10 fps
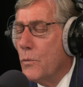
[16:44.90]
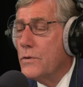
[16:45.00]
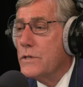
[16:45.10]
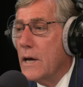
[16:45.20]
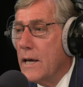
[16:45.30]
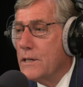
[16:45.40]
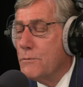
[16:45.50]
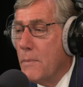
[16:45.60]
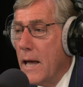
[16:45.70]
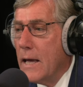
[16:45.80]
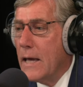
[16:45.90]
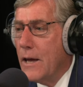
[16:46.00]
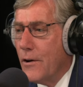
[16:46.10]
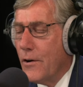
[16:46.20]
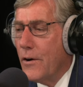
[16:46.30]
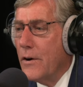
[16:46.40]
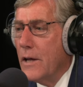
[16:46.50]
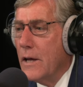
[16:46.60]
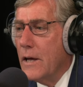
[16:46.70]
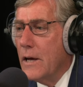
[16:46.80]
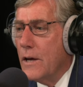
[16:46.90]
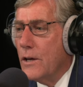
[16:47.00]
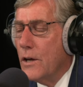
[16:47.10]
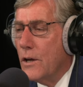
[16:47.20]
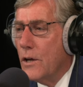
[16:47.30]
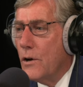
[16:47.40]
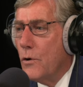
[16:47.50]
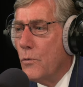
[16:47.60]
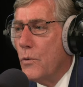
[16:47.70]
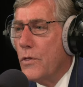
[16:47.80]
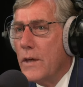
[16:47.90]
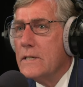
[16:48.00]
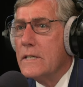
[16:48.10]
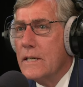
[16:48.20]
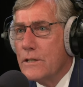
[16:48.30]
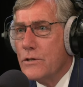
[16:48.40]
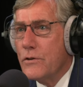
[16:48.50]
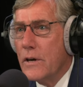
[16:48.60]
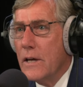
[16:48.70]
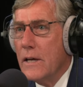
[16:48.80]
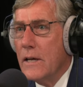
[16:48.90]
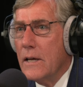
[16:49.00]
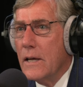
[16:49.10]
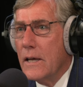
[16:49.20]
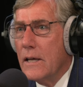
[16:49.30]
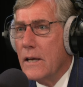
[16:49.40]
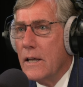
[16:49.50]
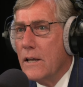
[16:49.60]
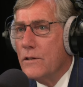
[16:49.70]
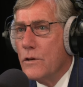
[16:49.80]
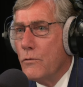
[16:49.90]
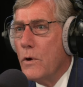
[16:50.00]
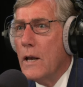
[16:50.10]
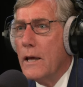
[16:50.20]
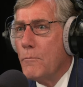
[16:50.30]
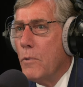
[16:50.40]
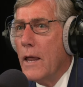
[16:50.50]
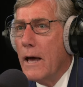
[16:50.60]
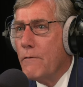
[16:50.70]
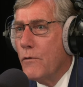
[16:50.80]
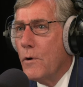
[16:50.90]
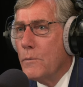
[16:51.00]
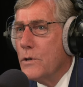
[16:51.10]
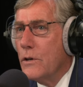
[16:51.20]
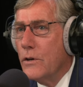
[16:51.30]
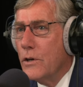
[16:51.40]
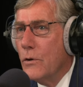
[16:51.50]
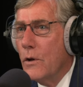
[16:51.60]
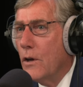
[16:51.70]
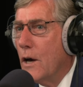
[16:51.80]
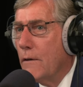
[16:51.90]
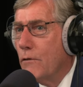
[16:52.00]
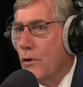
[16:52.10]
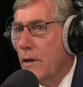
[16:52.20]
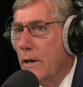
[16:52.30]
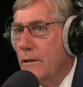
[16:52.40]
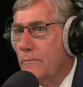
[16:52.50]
with Zions Bank here, you, you know, with its history, it it's really a platform to do a lot of good.